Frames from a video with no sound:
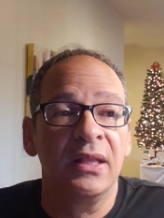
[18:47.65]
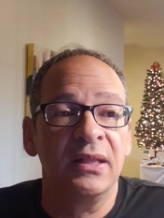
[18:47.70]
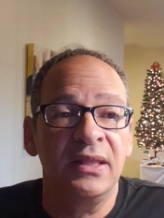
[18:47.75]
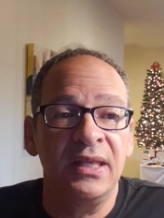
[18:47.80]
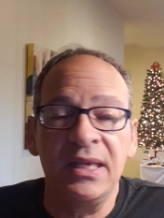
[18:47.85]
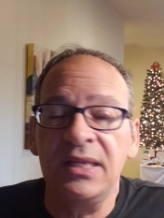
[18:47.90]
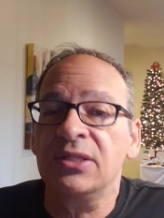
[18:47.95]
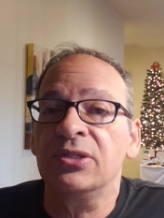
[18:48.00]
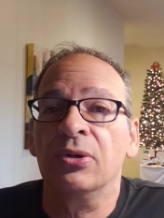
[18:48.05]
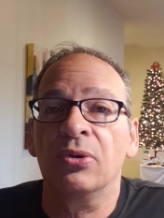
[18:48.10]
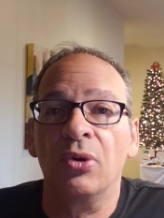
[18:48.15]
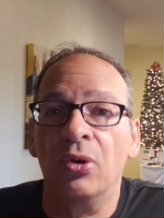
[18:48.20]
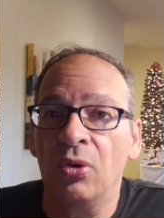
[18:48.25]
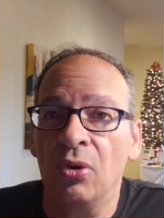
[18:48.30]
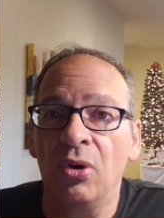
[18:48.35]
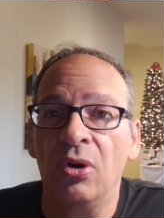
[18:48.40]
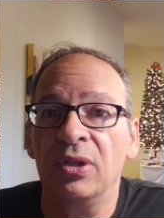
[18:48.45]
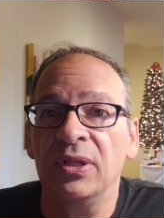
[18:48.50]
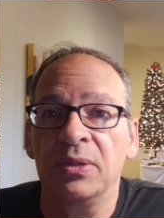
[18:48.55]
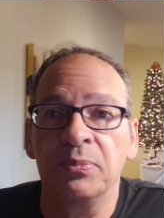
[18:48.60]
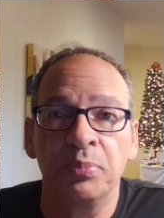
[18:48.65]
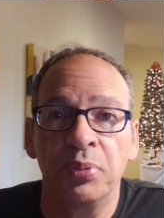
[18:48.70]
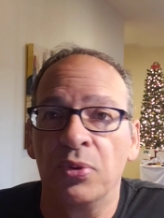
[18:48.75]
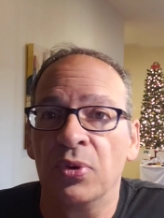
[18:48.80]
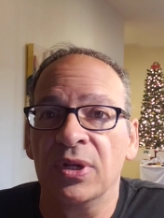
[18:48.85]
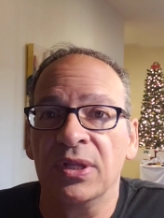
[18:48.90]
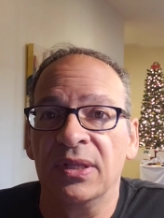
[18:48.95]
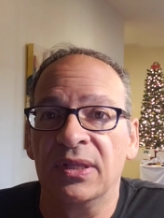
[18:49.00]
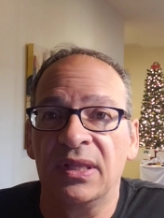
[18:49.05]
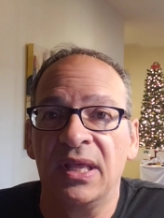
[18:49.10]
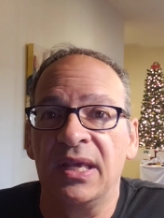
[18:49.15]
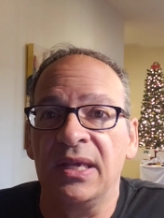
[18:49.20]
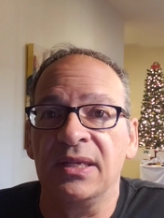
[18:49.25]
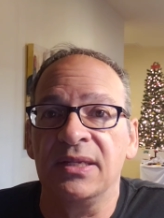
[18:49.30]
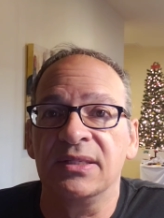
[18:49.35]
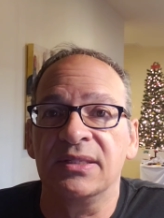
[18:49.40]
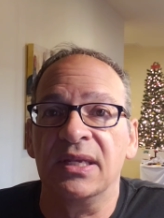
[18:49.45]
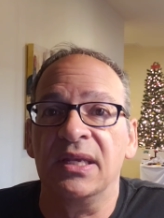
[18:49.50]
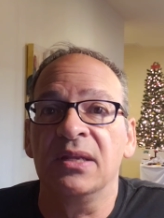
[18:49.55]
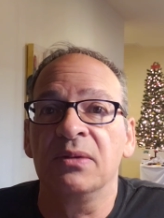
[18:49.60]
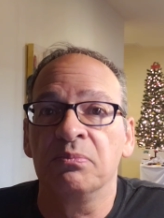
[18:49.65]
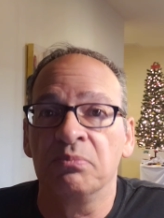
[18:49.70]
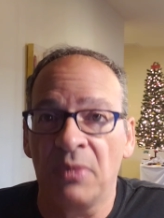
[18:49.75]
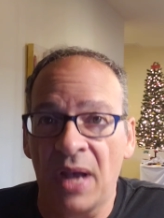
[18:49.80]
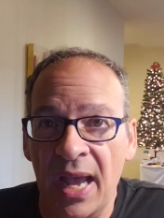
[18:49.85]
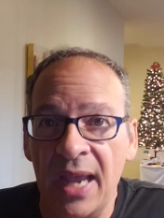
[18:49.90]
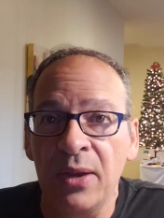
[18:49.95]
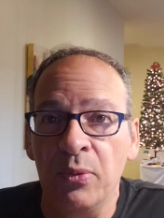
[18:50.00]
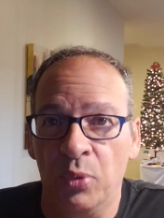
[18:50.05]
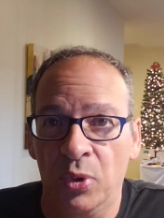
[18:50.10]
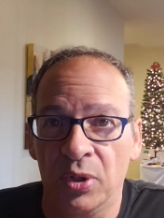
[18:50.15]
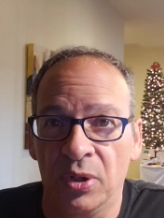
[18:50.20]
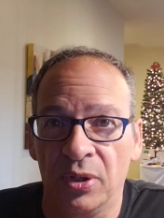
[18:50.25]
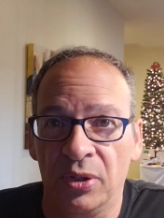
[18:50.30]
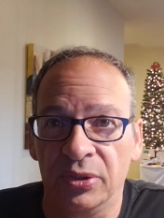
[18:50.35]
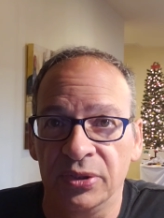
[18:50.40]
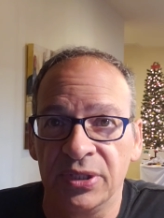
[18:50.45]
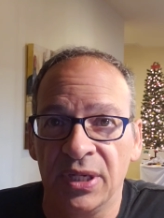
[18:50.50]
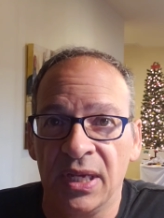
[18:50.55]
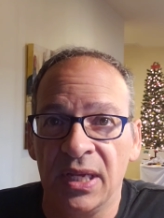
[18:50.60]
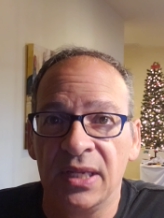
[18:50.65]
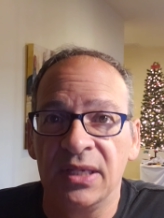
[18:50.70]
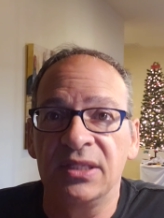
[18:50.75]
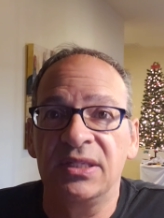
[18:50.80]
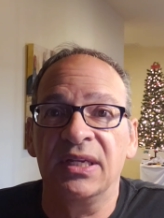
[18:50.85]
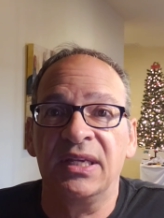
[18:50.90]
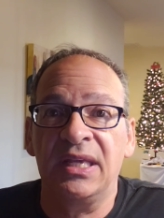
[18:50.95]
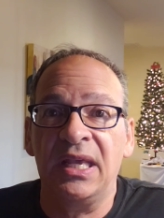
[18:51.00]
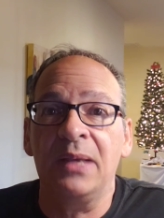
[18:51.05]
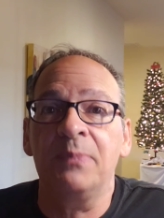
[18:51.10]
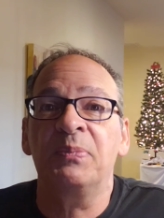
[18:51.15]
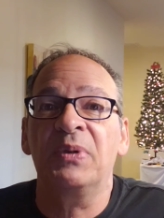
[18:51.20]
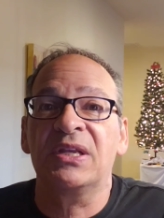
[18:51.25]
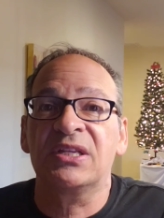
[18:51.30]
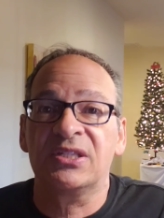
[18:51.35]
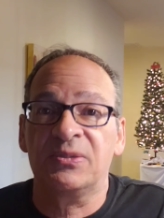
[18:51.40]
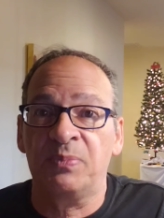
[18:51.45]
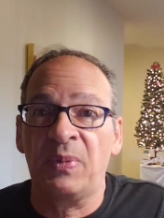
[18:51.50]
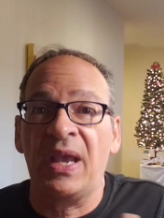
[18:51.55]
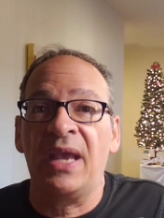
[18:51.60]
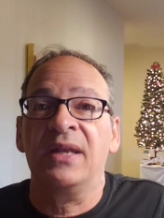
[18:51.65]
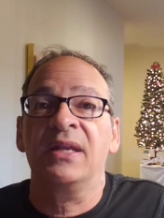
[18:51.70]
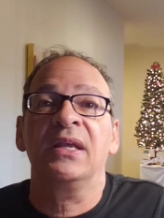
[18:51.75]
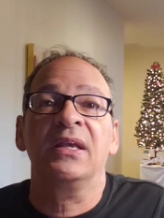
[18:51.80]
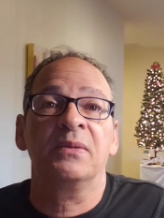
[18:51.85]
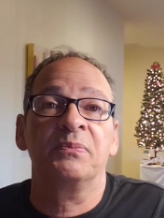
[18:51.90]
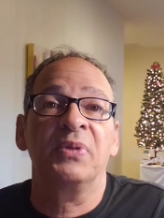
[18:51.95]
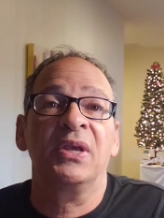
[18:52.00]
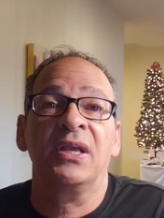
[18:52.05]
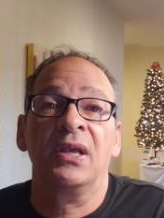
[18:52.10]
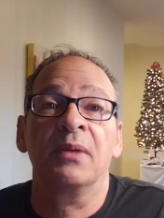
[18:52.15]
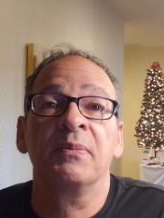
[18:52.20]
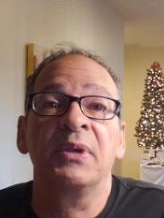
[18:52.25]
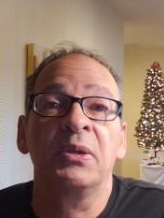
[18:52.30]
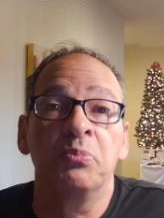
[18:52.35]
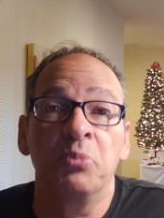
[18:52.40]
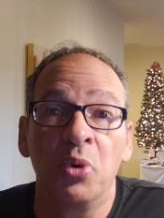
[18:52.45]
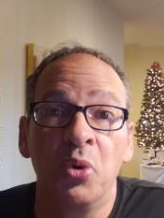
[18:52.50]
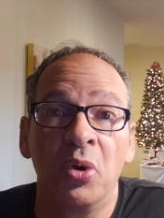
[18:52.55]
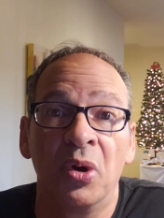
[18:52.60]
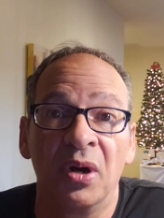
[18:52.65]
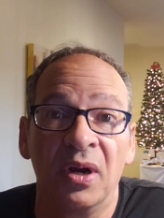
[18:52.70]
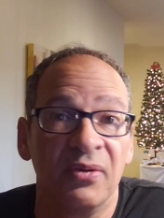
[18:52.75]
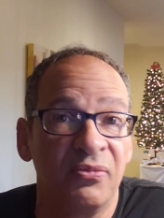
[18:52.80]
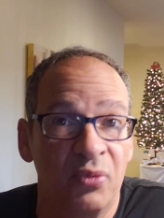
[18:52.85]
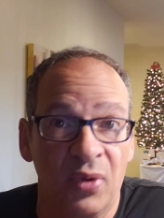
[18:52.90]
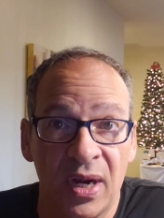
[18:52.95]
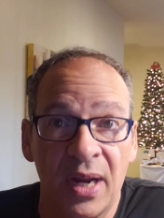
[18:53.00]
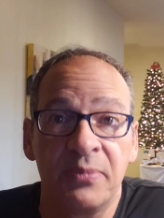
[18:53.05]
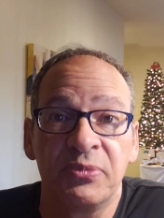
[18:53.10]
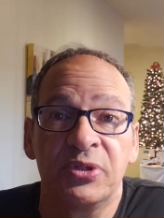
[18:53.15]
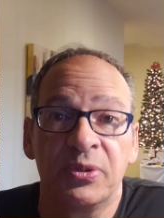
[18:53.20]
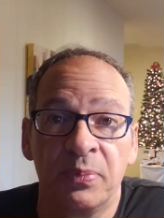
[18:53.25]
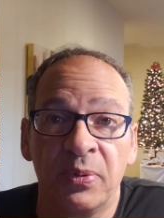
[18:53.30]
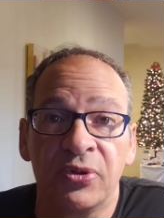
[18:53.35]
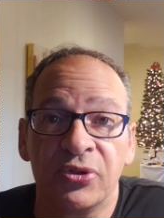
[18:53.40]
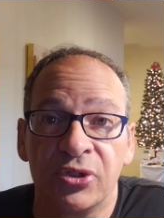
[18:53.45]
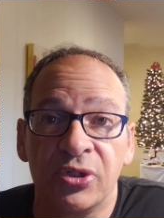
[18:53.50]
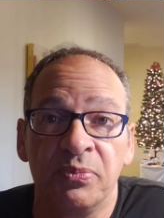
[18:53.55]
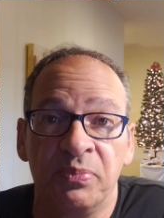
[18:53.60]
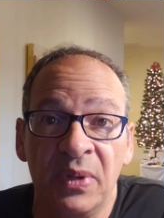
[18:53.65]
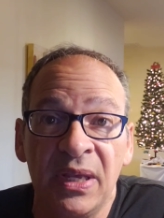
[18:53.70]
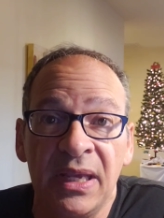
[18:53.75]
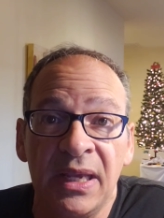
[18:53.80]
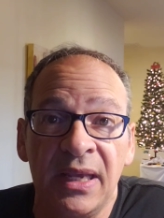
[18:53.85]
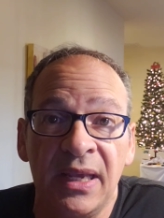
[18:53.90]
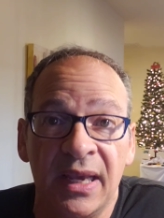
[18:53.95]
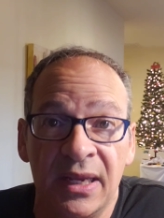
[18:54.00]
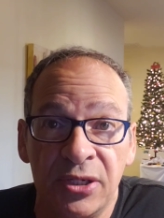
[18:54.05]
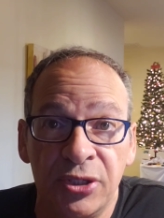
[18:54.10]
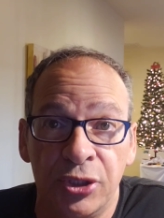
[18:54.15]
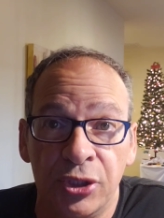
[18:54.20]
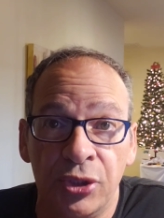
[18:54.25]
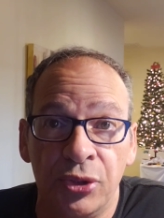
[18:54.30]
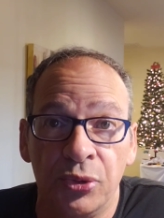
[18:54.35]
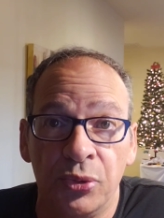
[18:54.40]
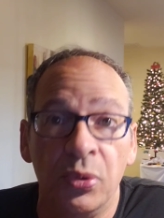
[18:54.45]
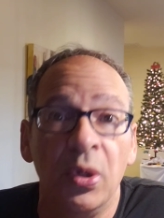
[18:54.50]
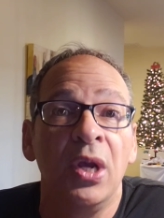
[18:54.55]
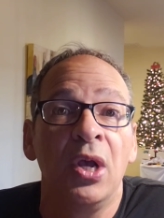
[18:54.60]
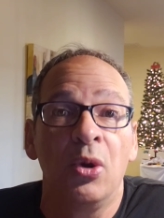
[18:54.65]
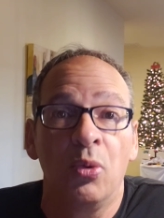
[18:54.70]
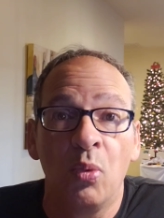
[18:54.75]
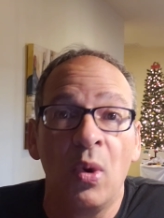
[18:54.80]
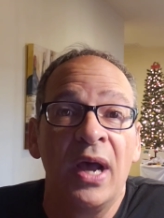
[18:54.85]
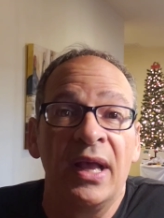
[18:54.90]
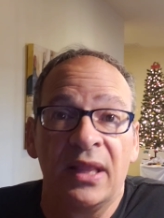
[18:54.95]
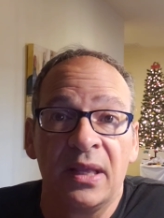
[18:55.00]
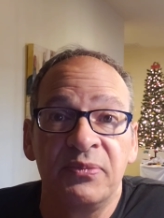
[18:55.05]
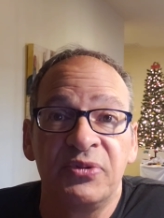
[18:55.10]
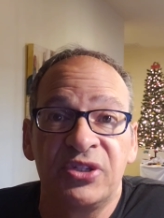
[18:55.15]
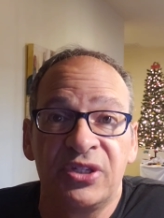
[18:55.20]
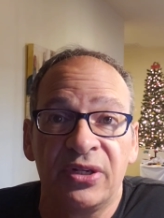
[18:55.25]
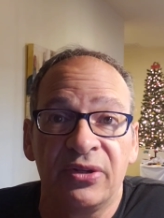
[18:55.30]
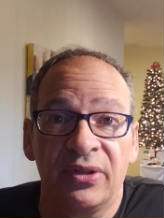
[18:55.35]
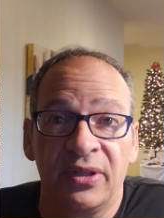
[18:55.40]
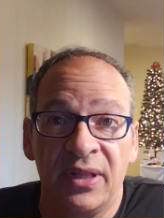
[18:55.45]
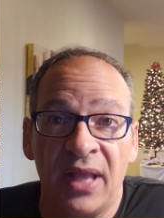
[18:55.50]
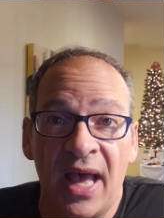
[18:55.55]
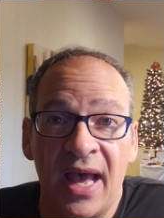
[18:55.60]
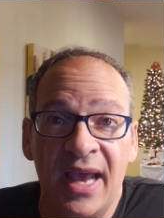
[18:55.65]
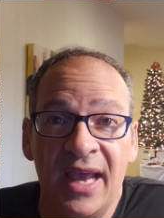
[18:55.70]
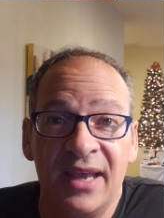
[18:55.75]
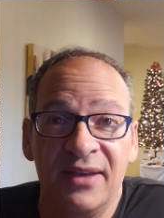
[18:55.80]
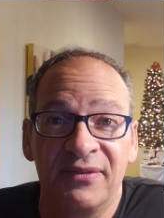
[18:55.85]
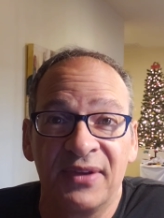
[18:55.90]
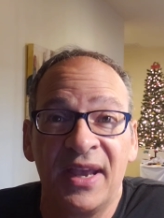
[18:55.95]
these are all important things in my world to keep expanding and becoming more of what I'm supposed to be and do while I'm still alive.